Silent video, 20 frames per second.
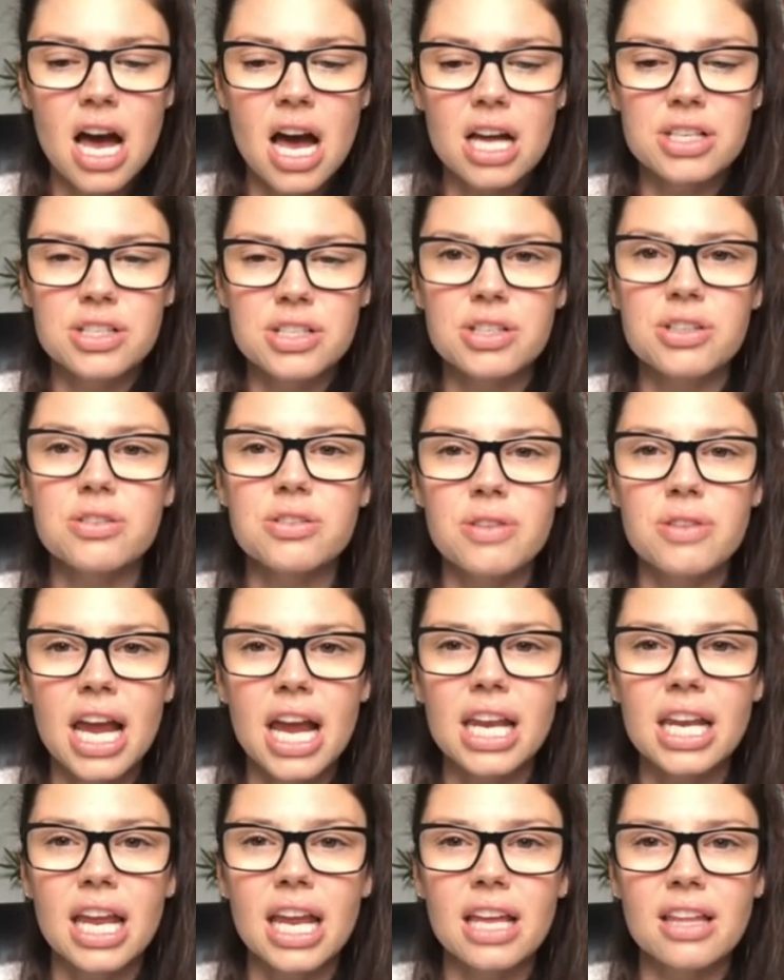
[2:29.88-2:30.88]

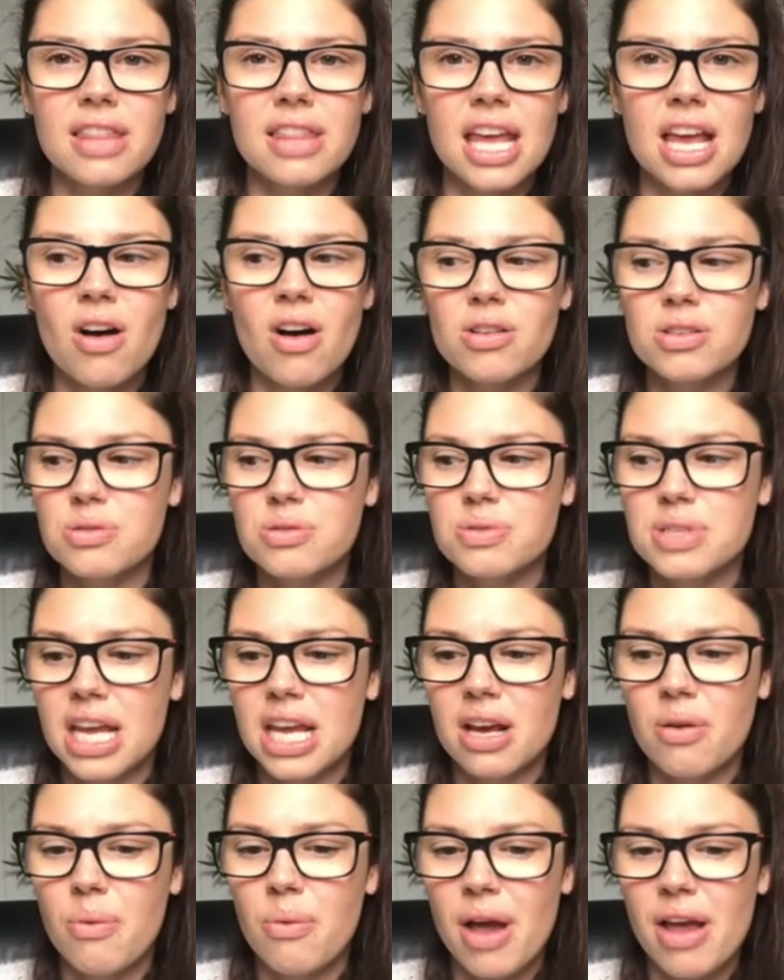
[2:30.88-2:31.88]
degrading. They also
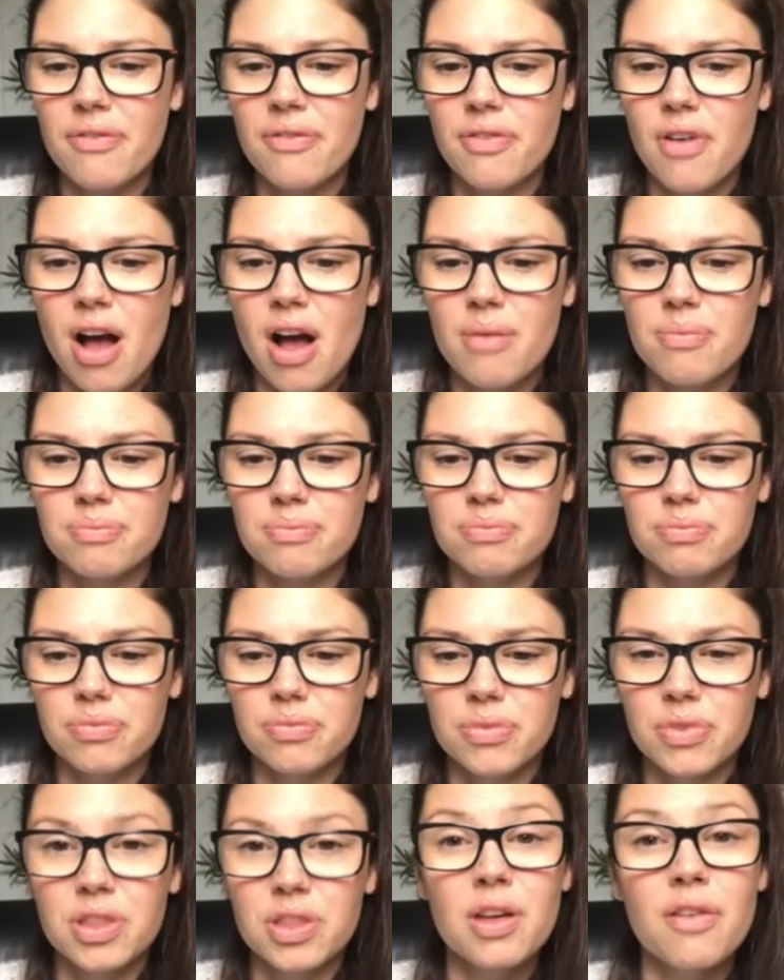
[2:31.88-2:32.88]
take away from
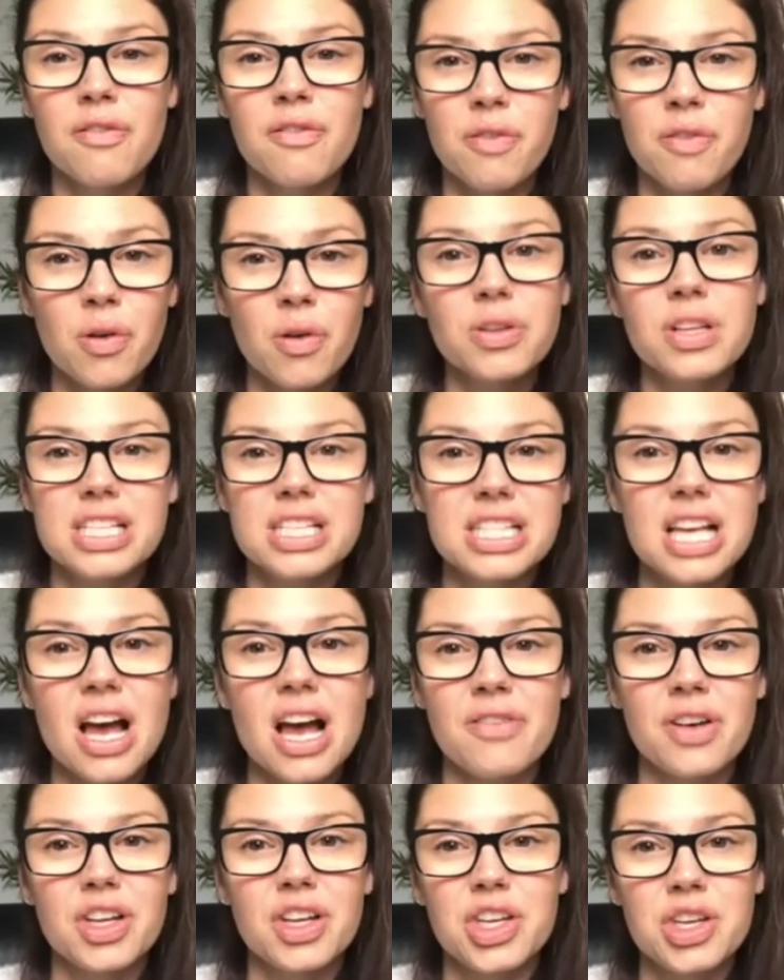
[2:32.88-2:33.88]
the fullness
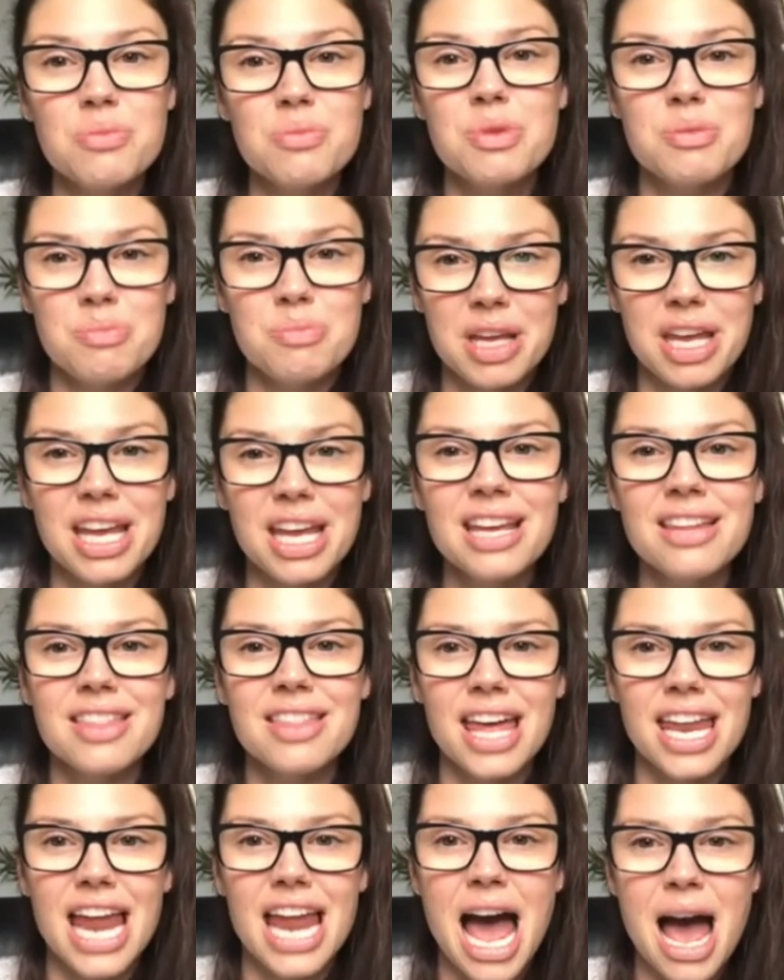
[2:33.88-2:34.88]
of a human being
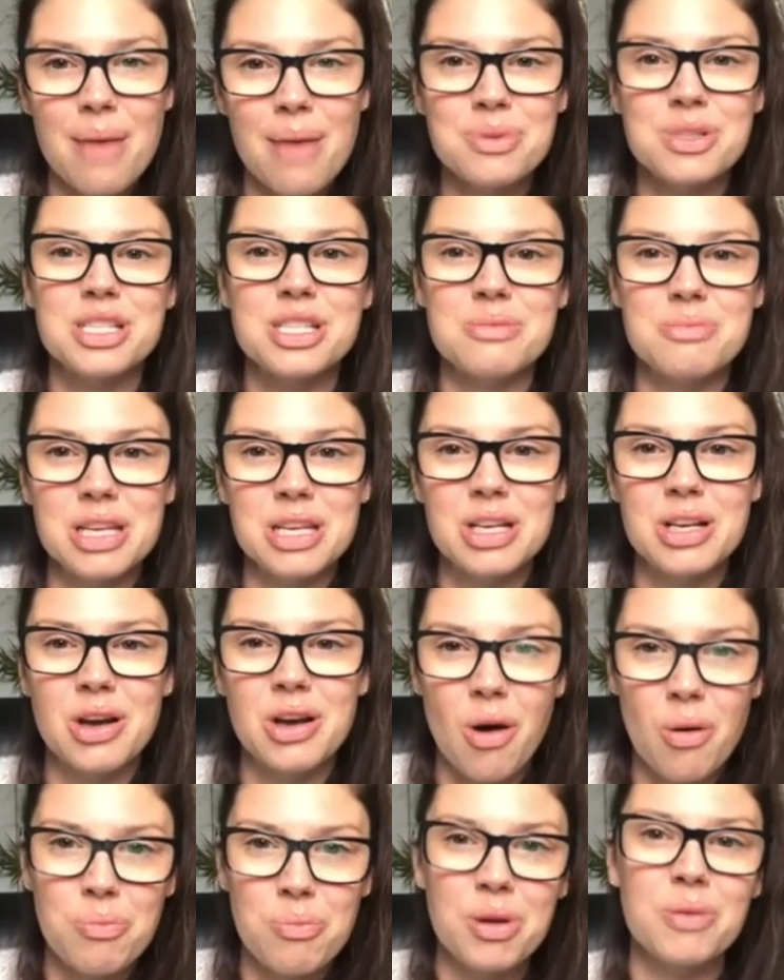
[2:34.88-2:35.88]
that happens to be
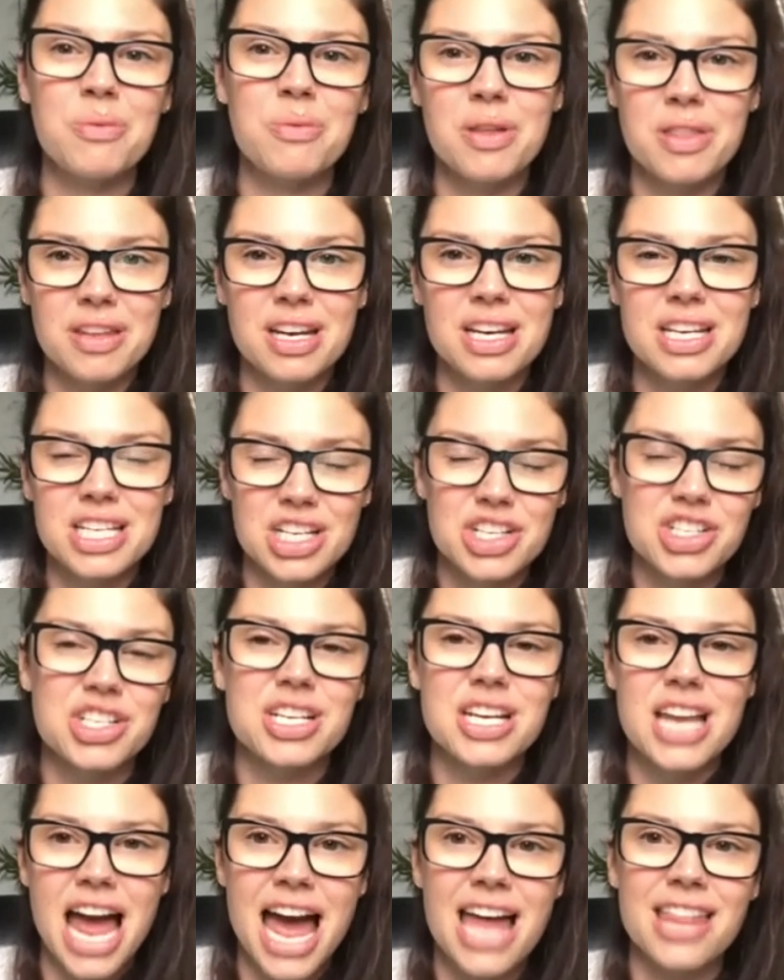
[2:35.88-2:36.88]
coping with an
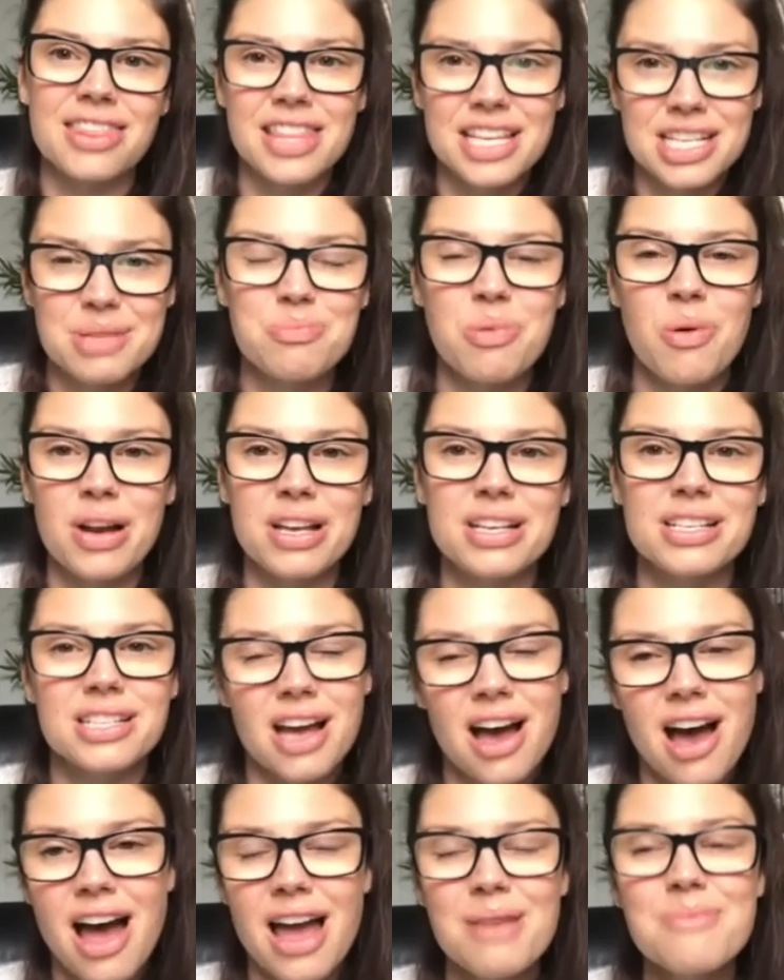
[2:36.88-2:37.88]
addiction at this point in
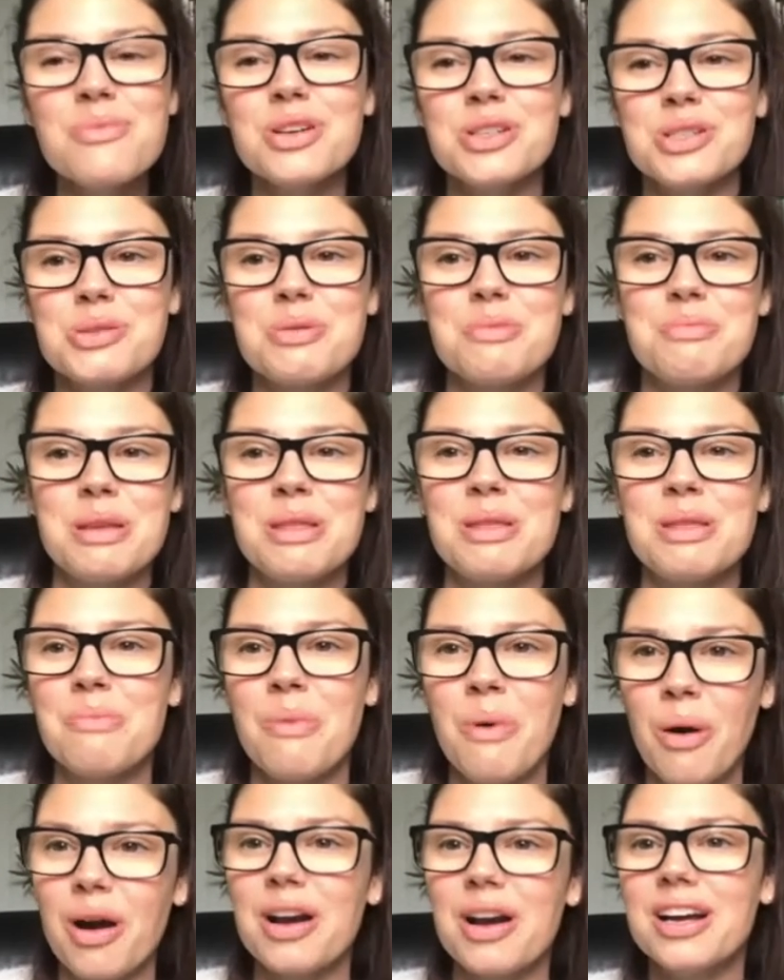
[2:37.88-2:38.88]
time, which would be the
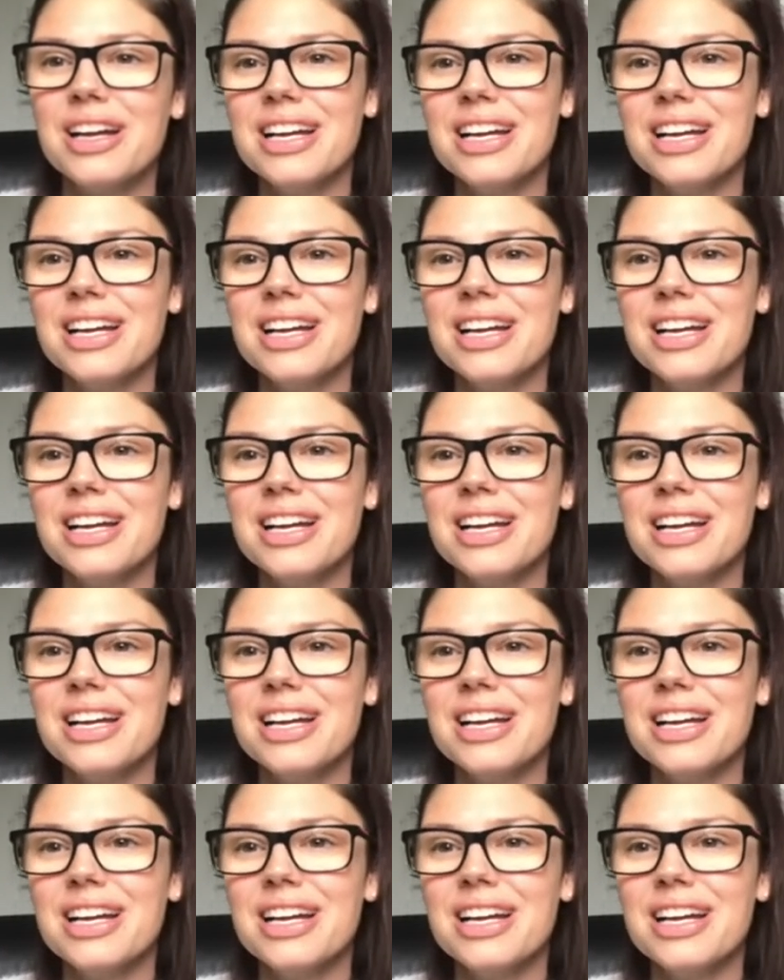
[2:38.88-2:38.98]
more